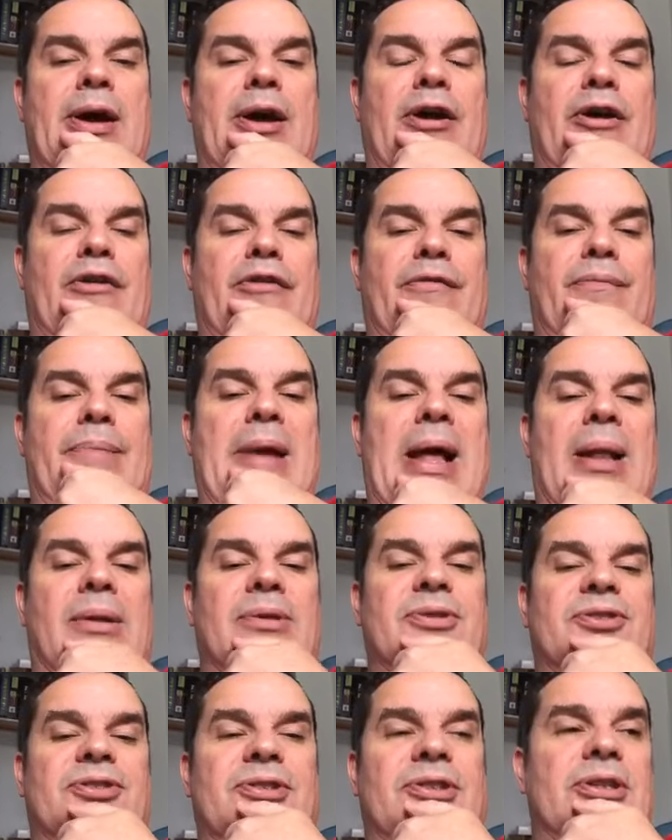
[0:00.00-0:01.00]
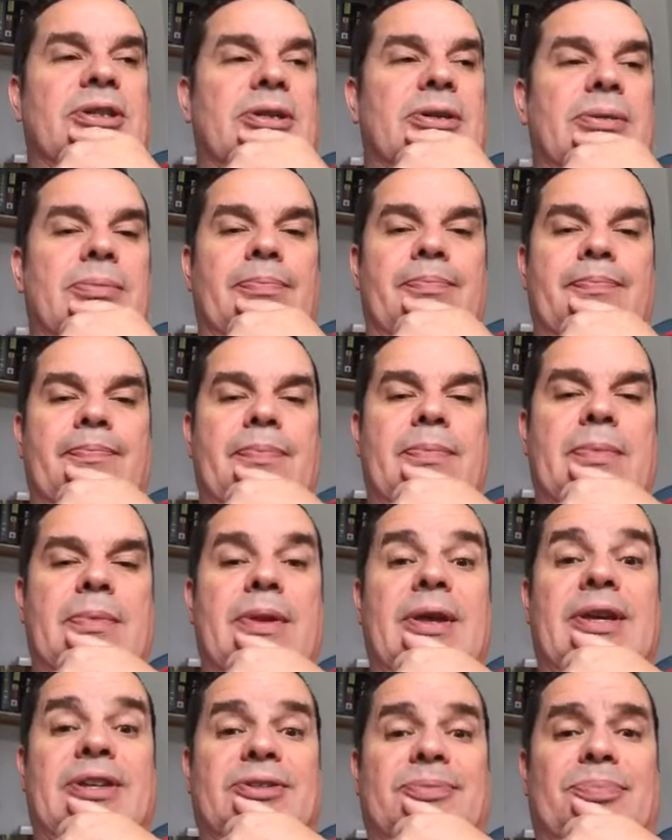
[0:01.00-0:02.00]
of balancing
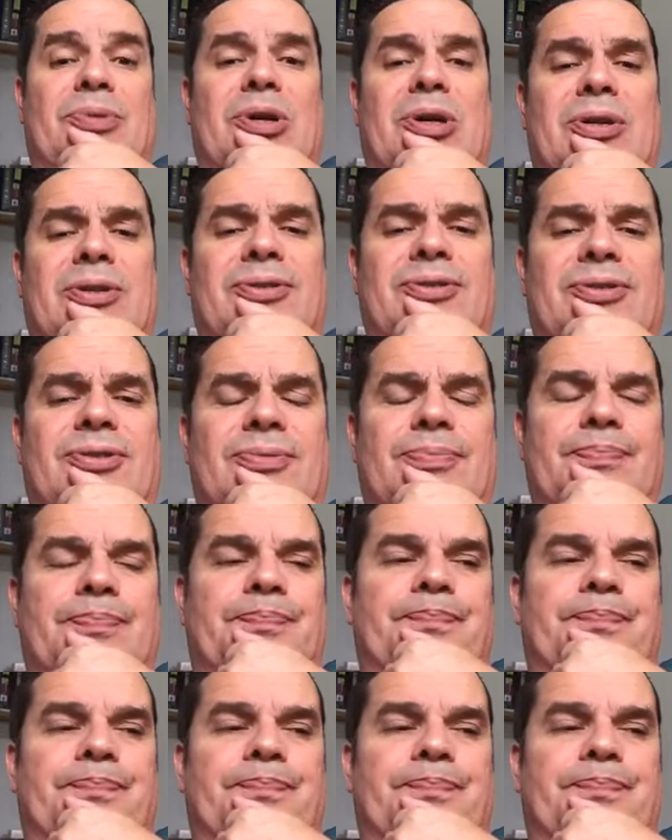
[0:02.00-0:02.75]
his books.